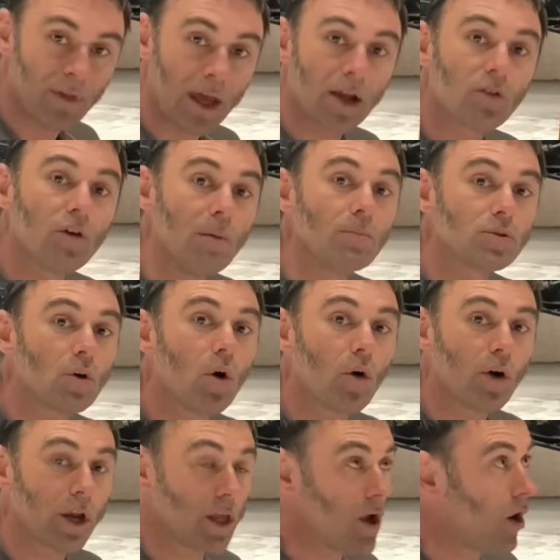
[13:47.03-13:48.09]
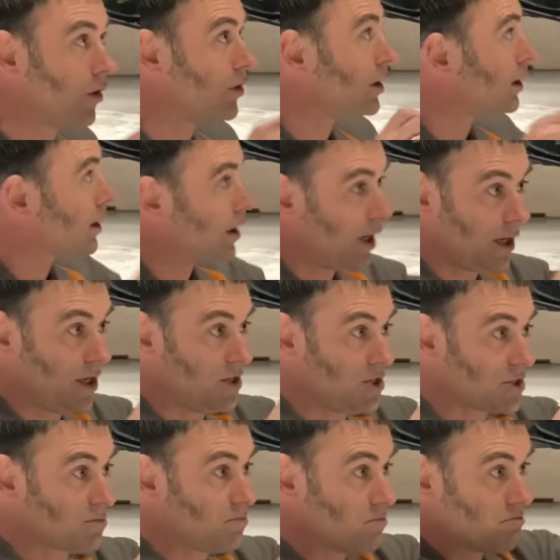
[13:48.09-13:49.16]
their crimps already on and you
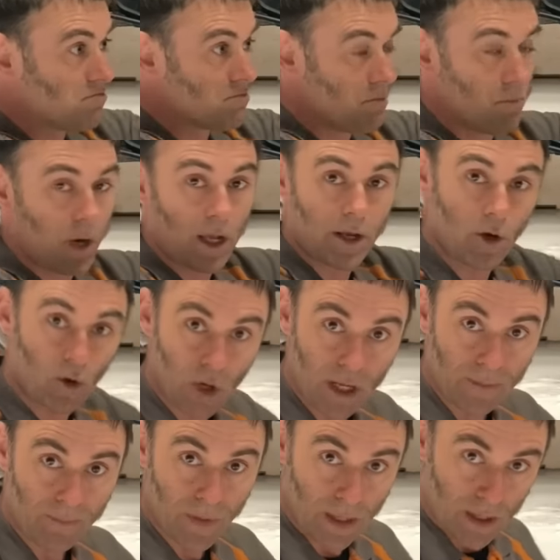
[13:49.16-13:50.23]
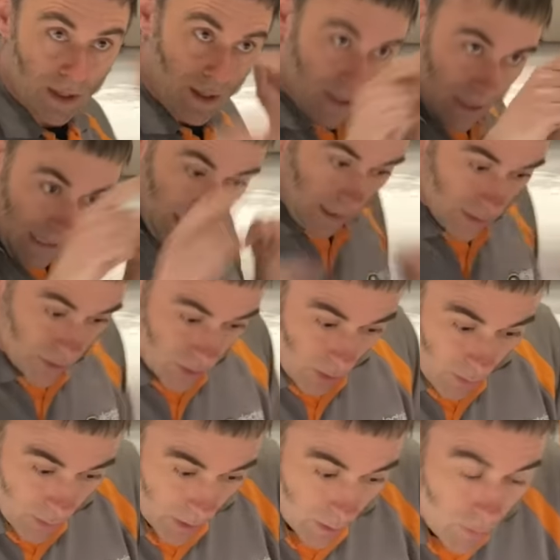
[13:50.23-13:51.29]
just plug it all in. And I'll
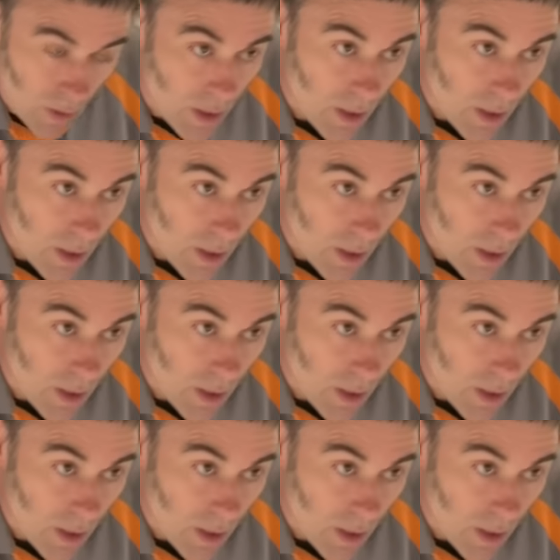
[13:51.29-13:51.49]
show you